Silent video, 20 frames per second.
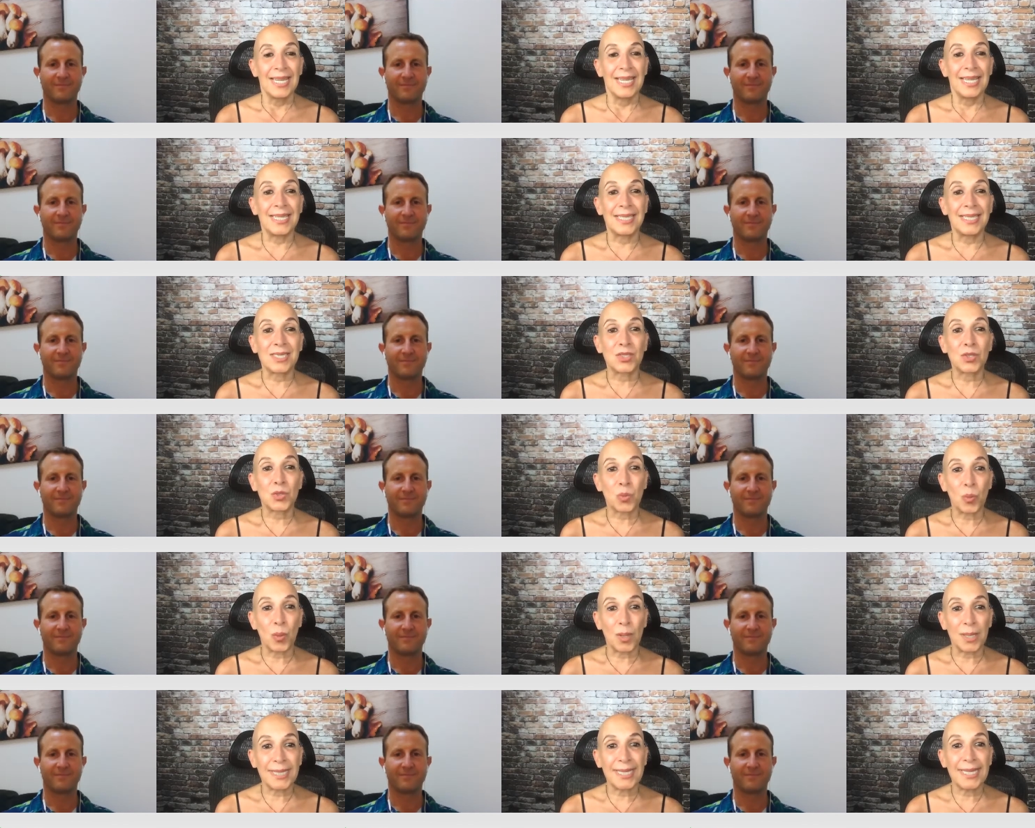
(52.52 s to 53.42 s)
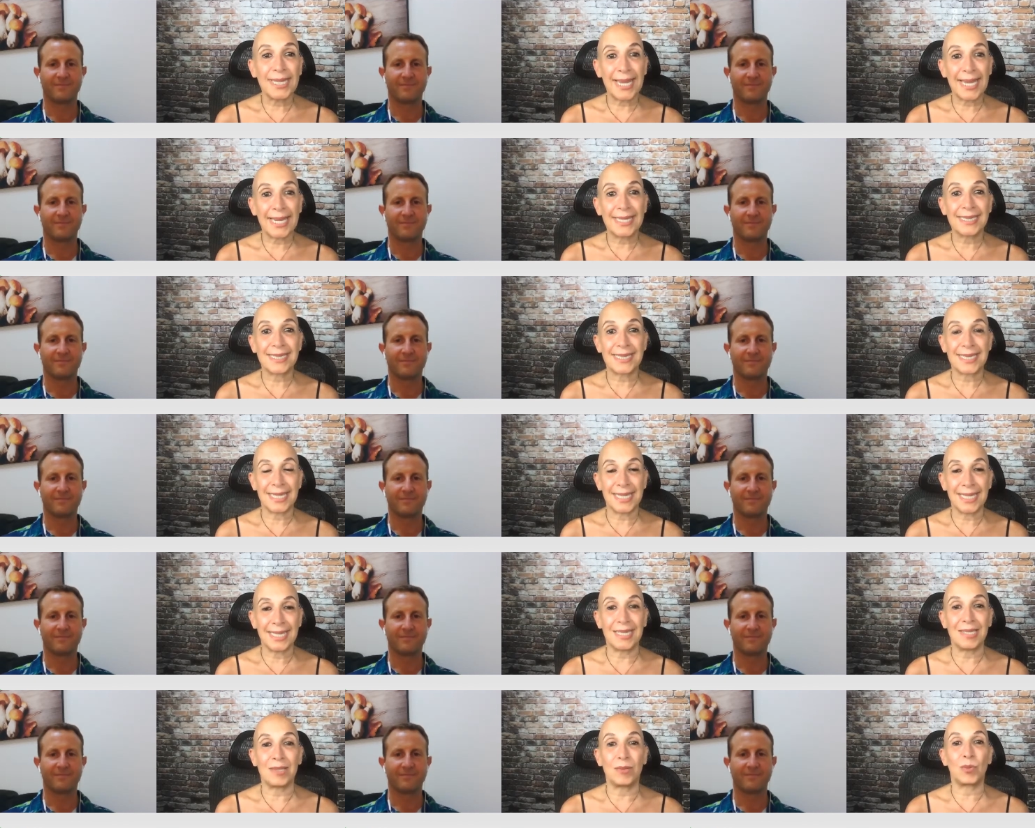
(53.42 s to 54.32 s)
Speaker 1: in
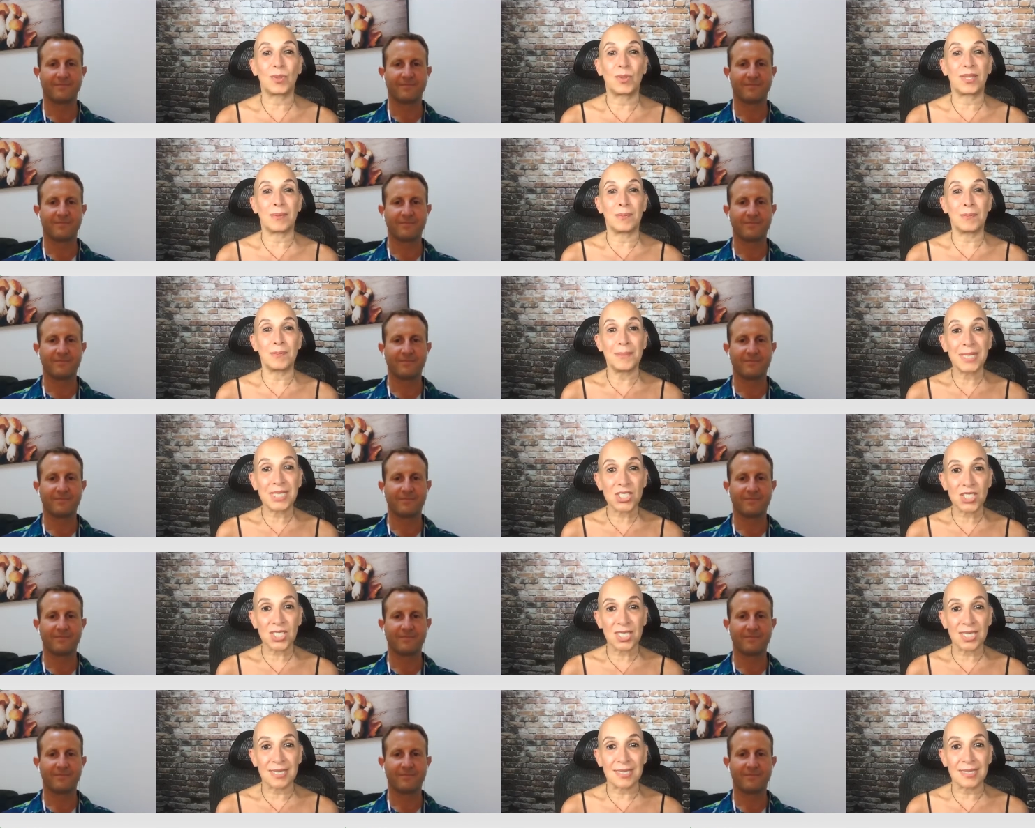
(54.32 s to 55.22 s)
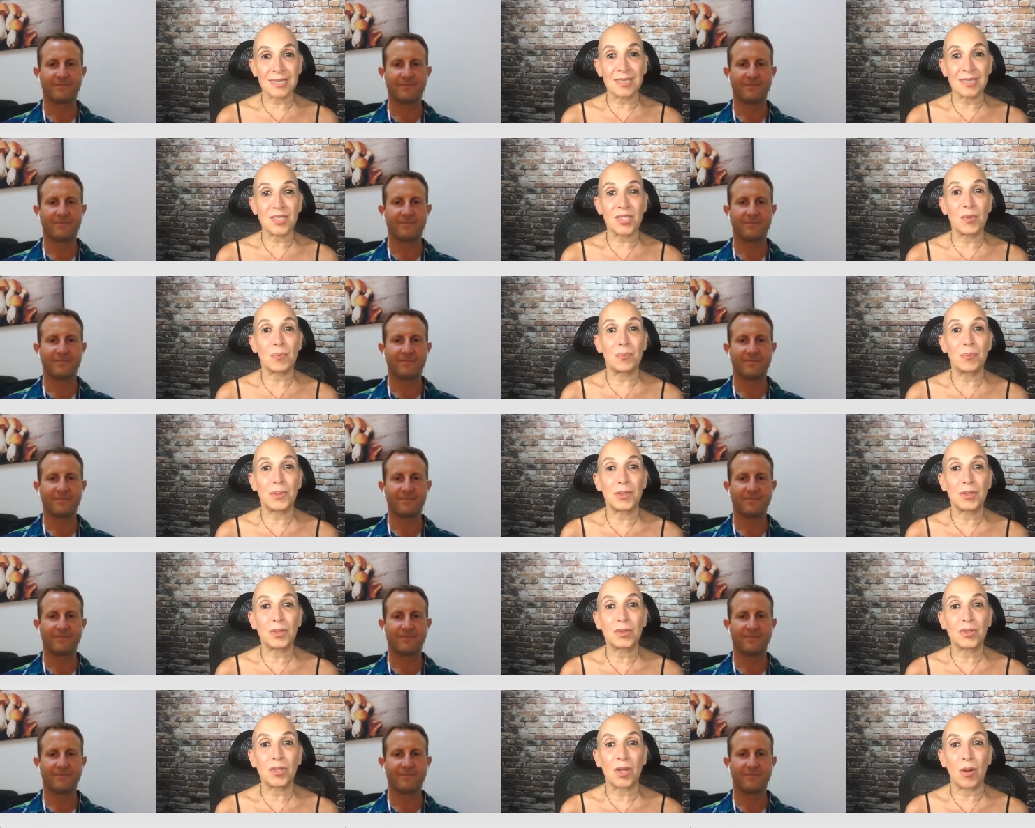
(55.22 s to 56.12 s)
2018 with a mission to
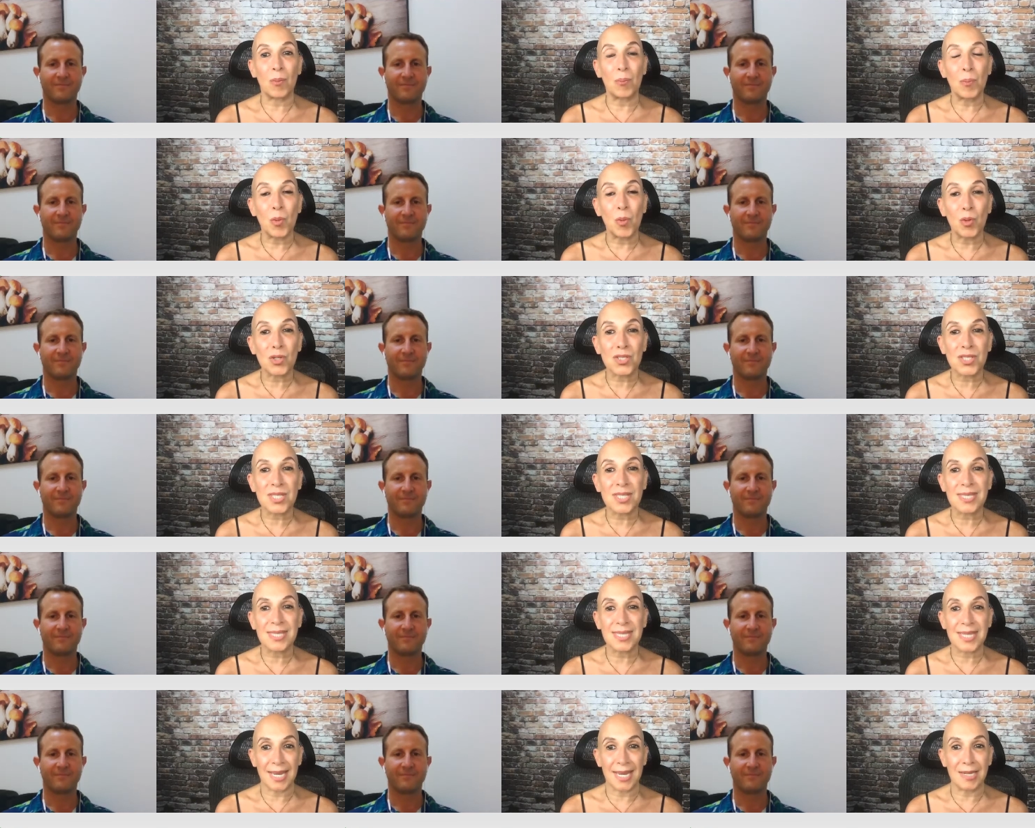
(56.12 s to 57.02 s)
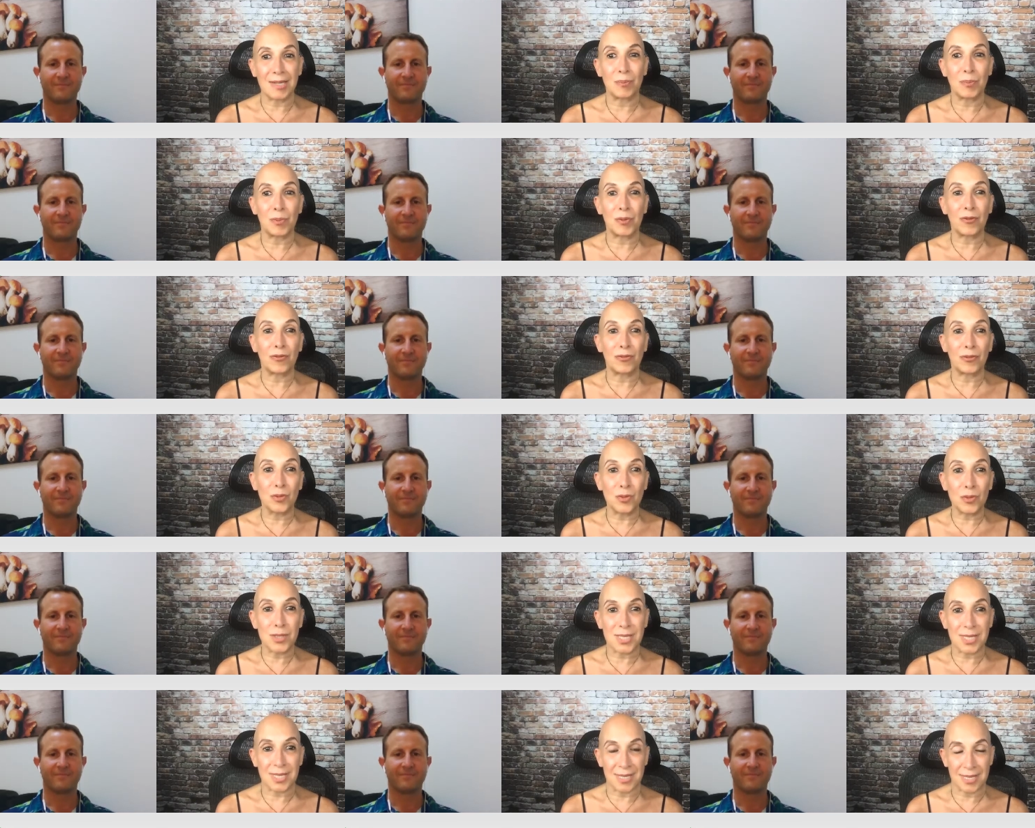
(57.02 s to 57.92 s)
build a more sustainable food
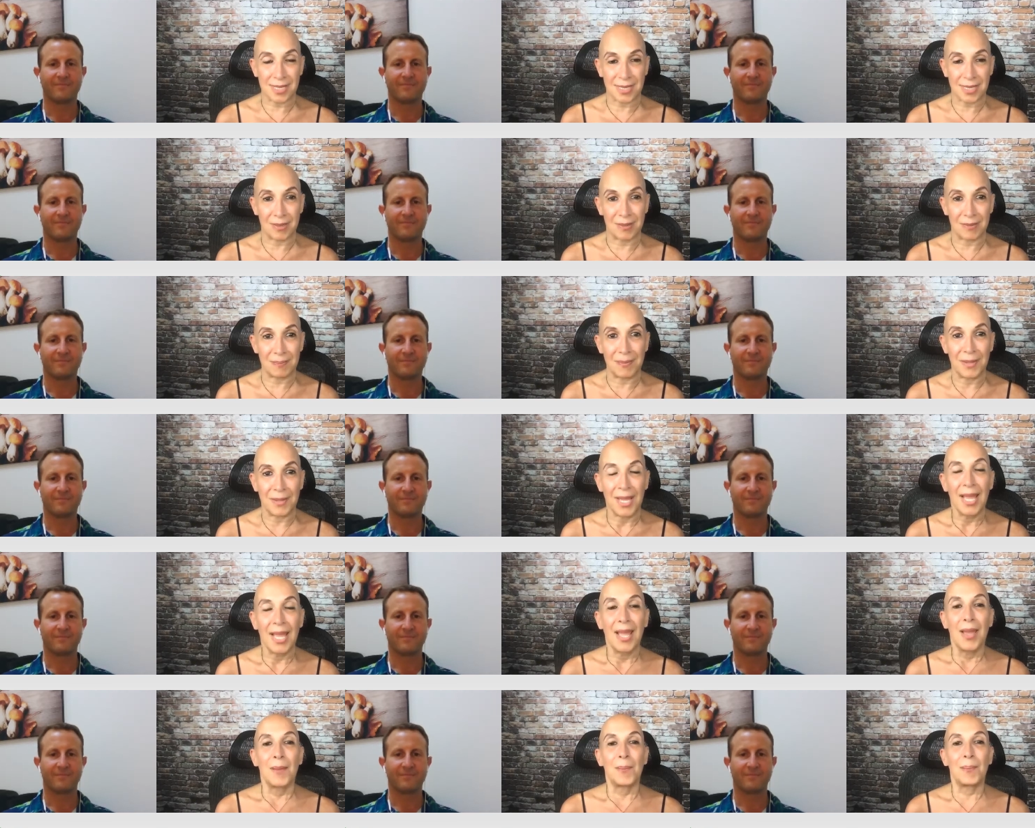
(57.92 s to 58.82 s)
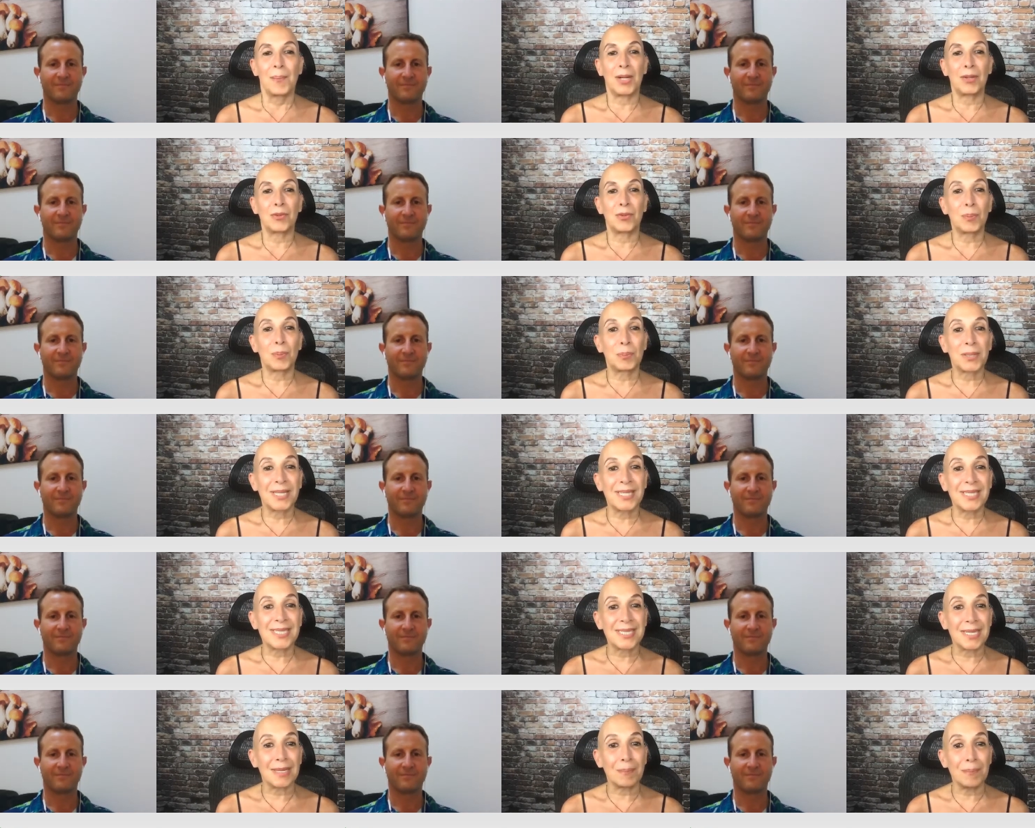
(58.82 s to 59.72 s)
system by
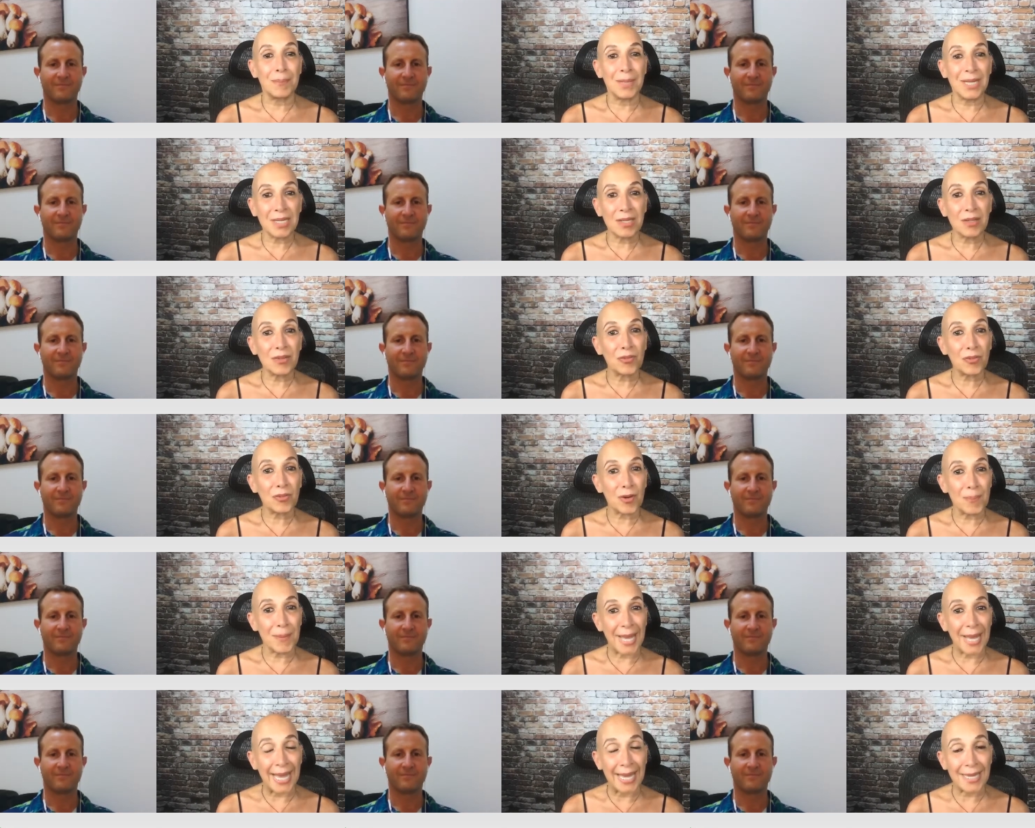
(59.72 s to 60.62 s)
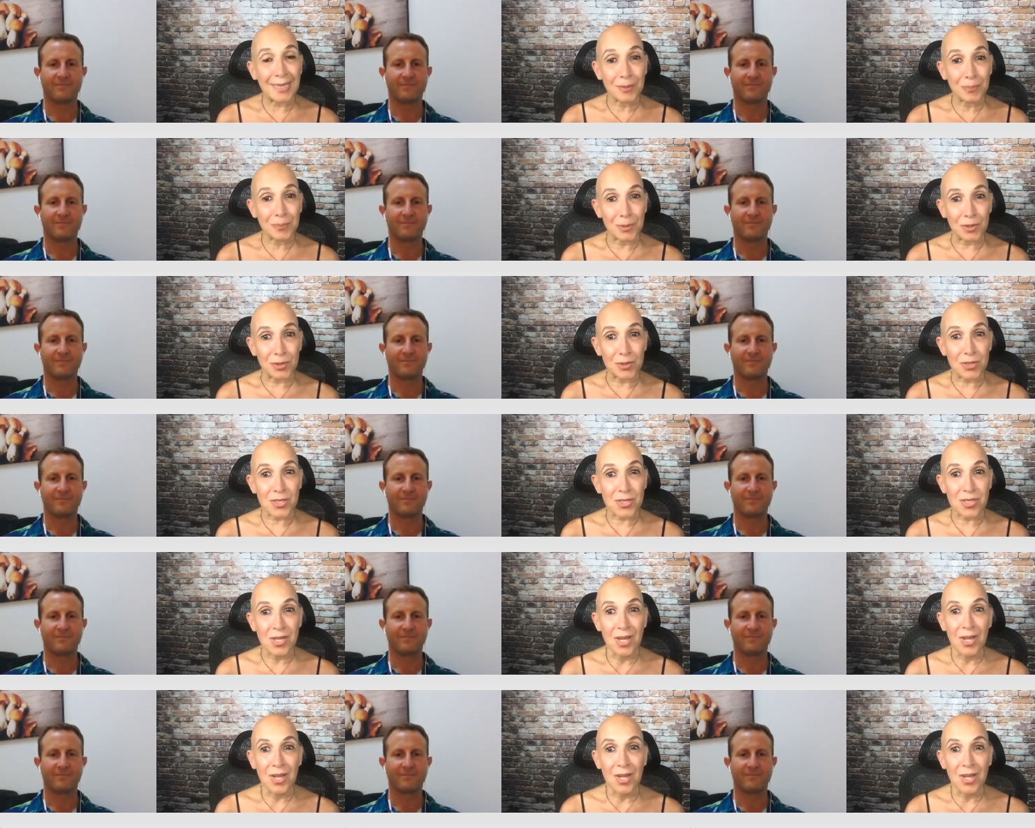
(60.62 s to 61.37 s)
replacing meat from animals